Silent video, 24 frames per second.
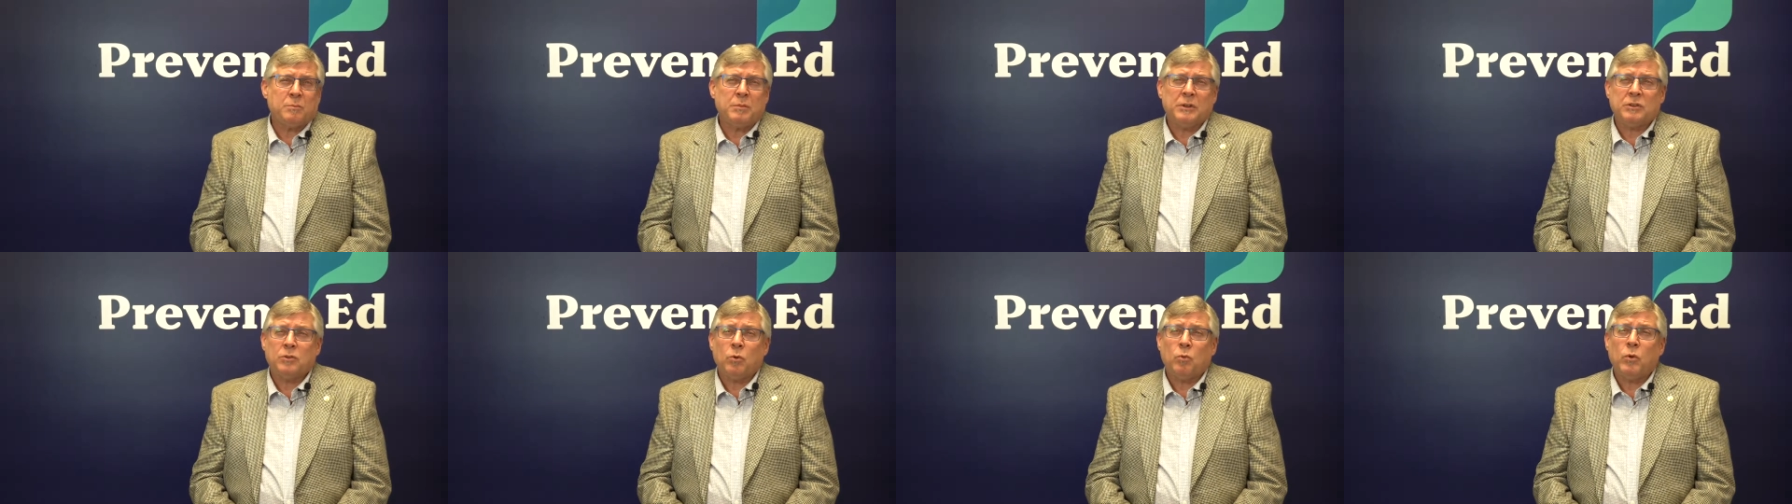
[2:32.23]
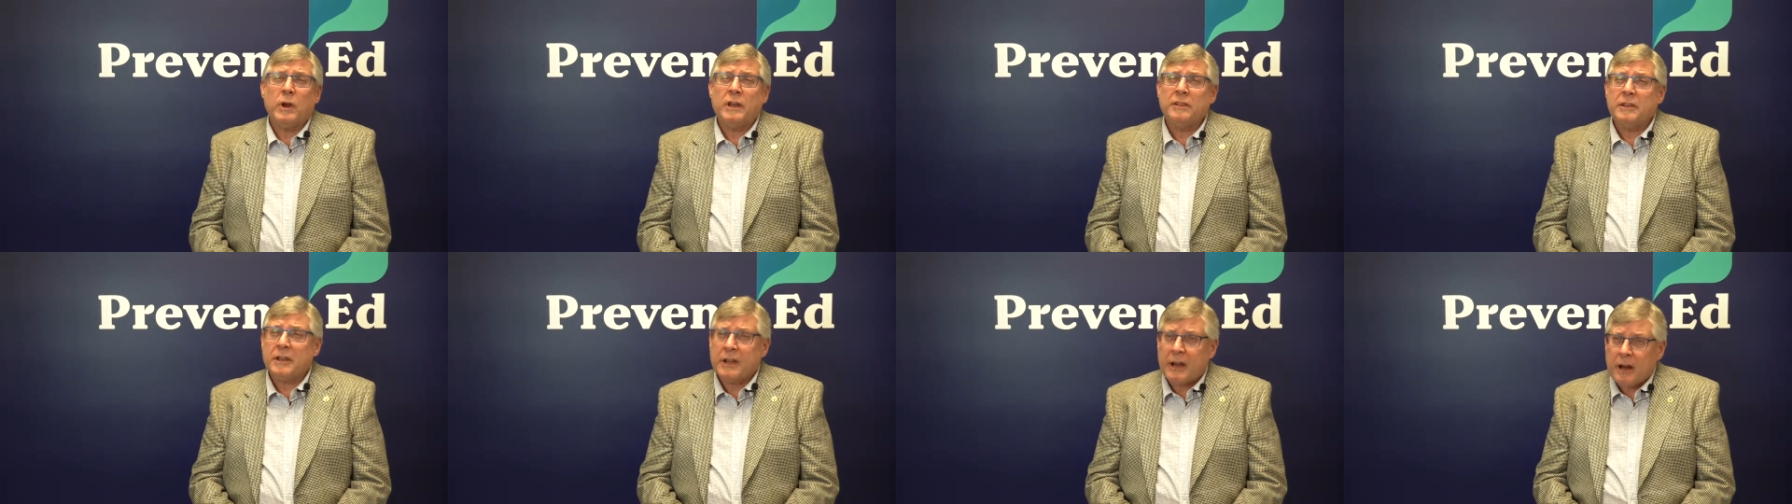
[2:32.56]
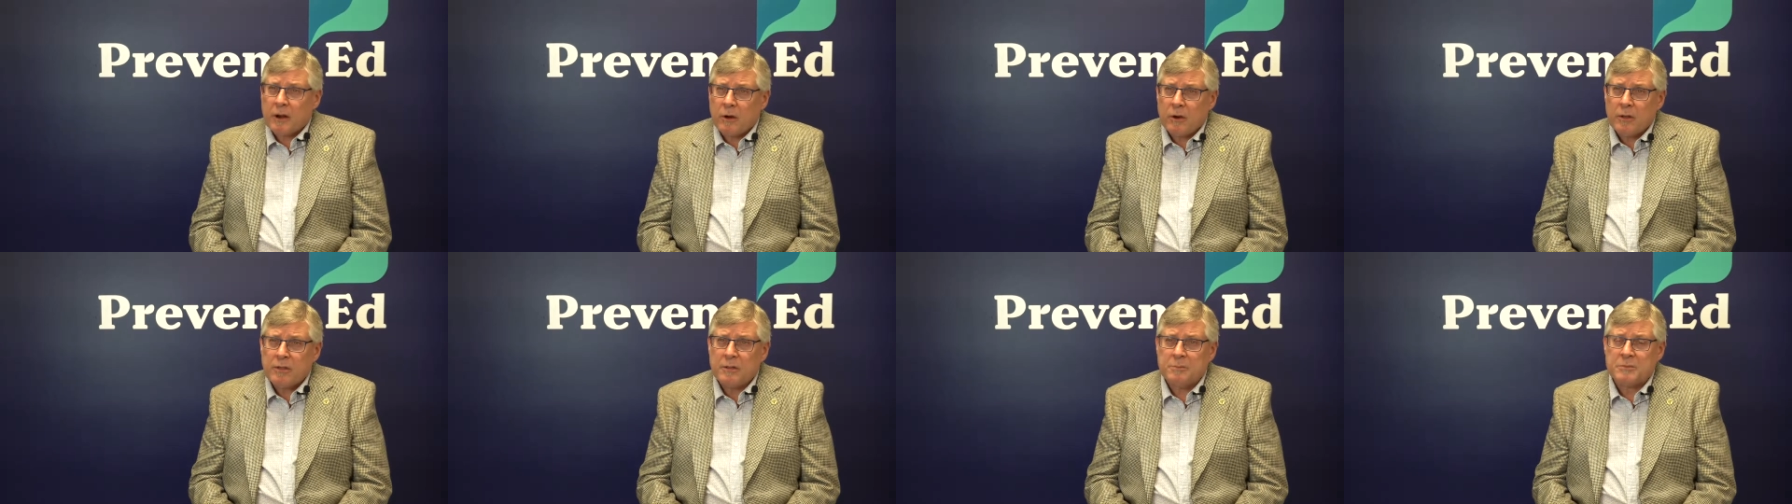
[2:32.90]
but the way they
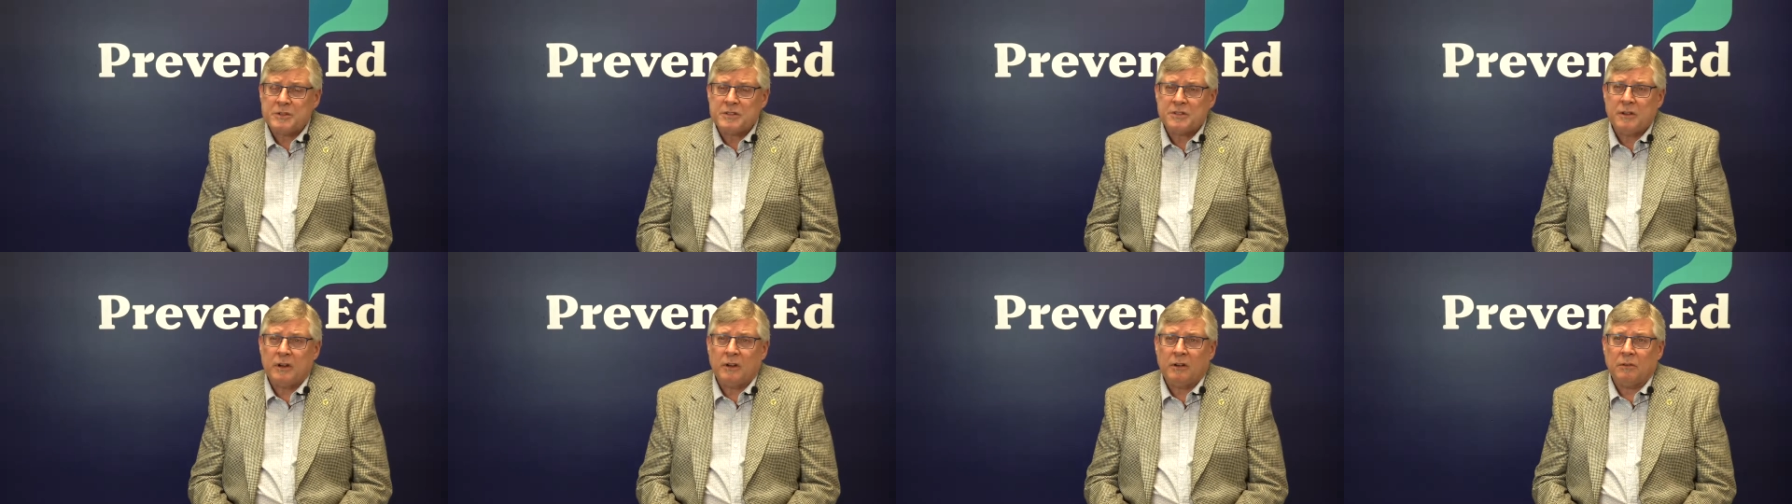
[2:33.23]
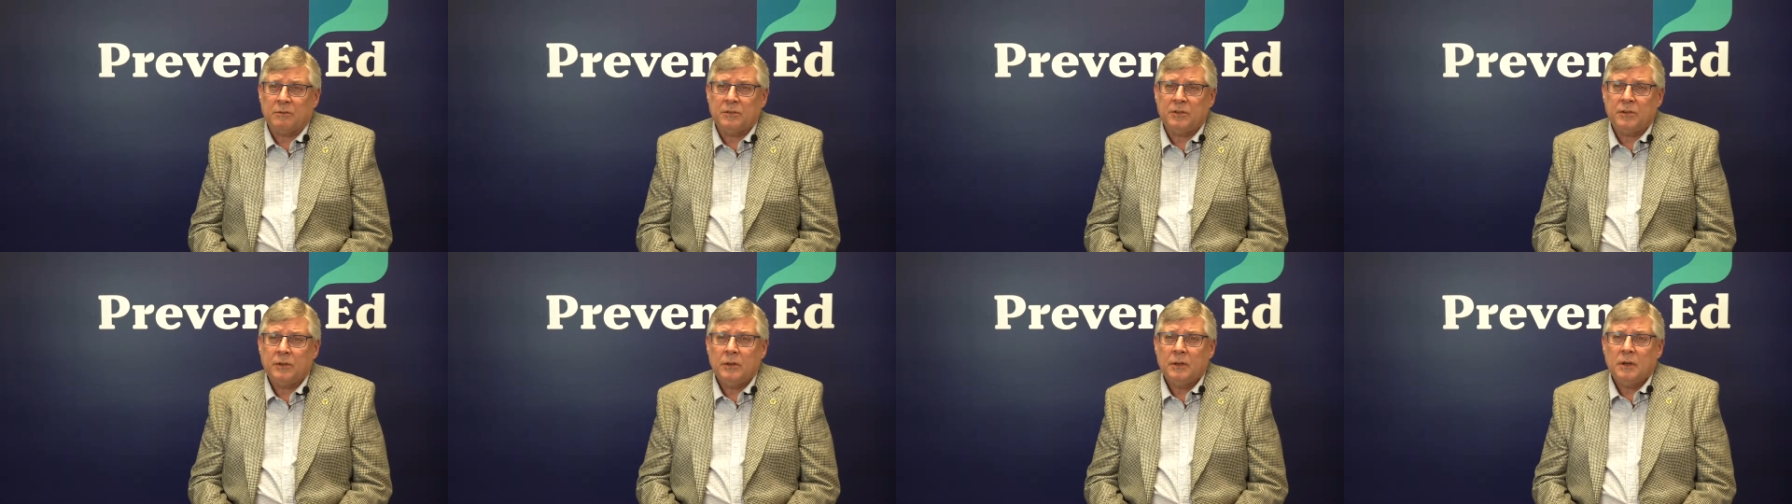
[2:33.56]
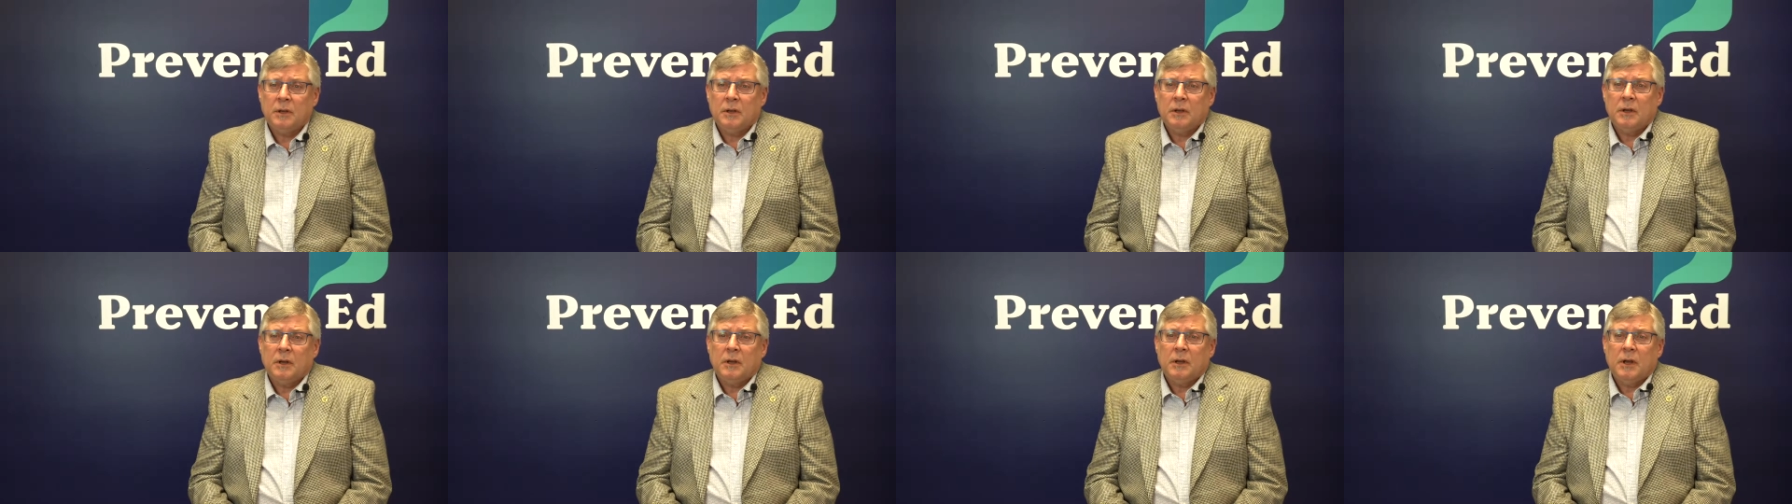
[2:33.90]
carried themselves,
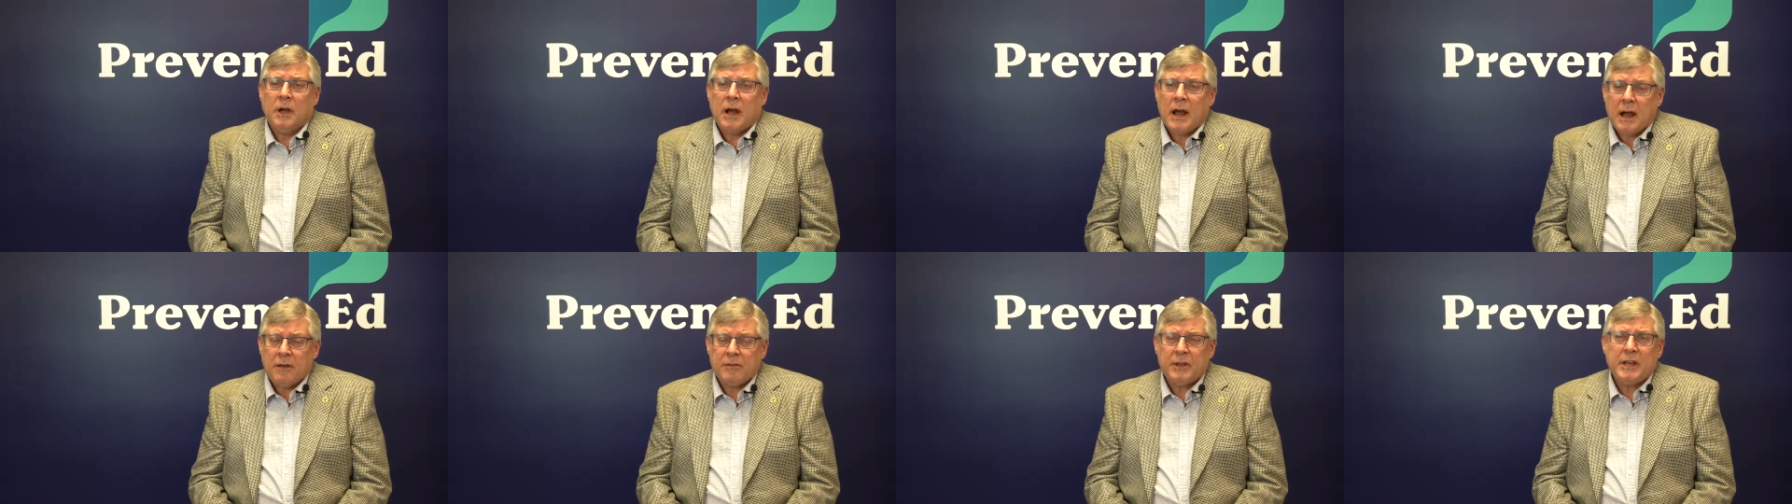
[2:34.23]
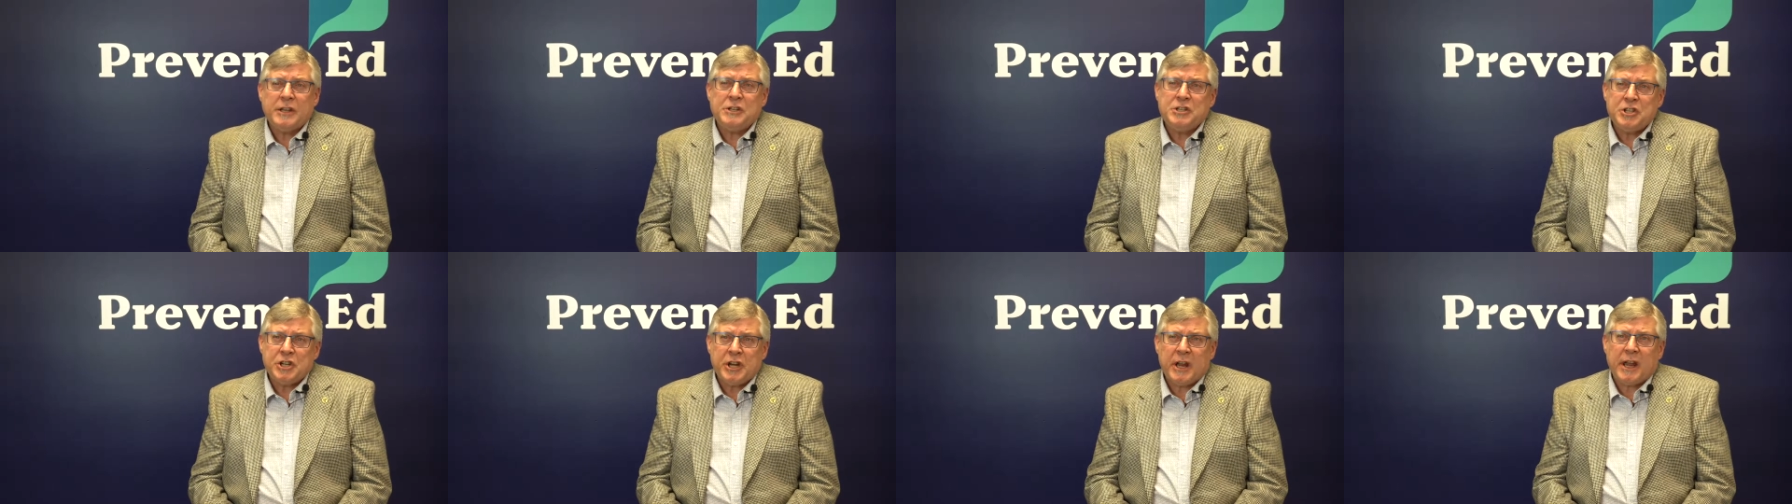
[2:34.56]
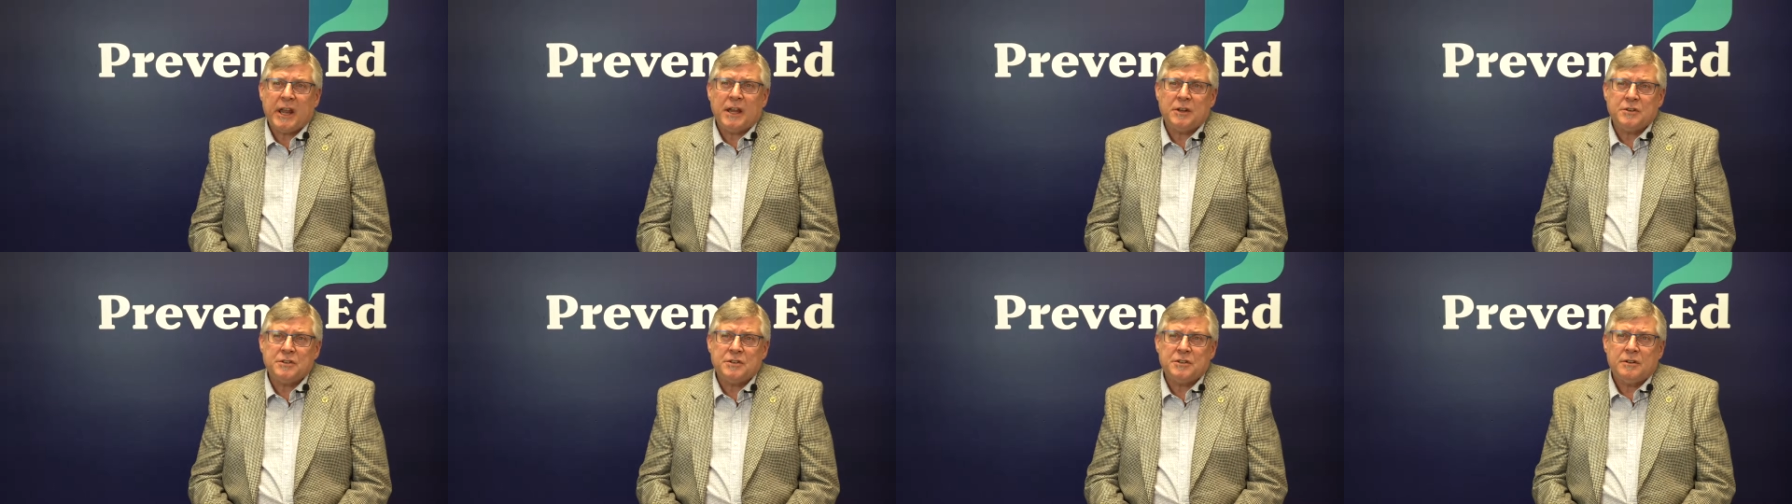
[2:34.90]
how they
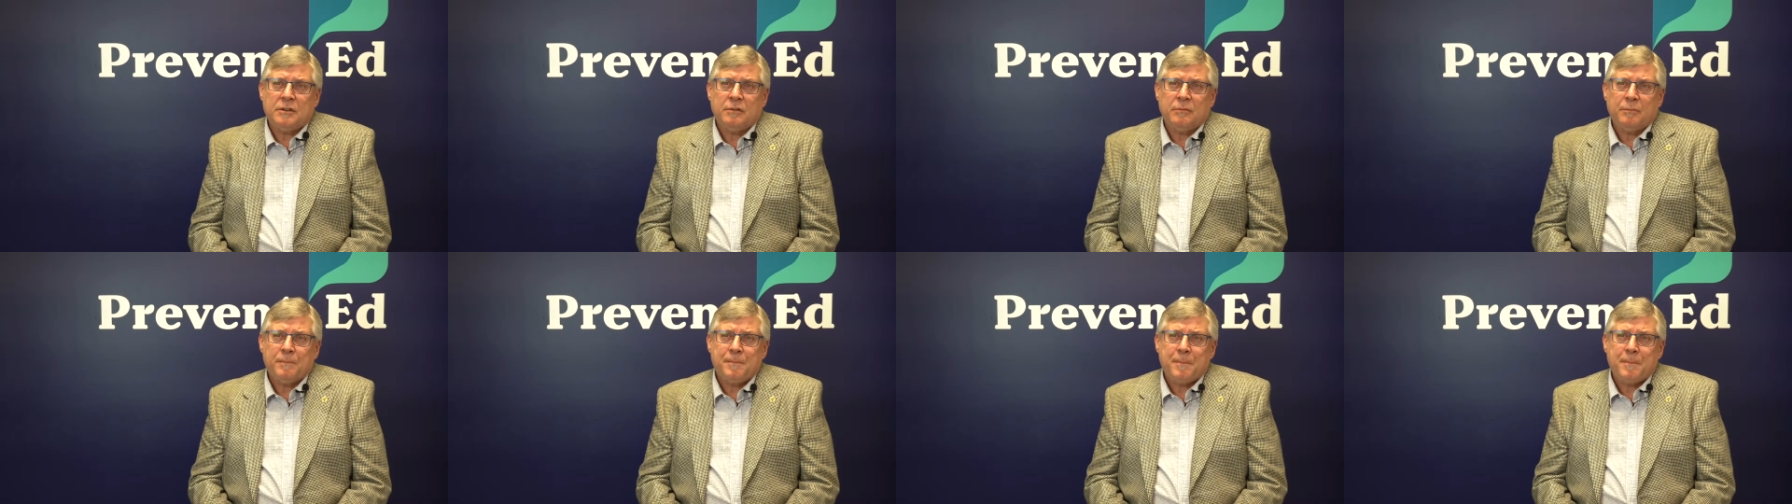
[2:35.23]
changed.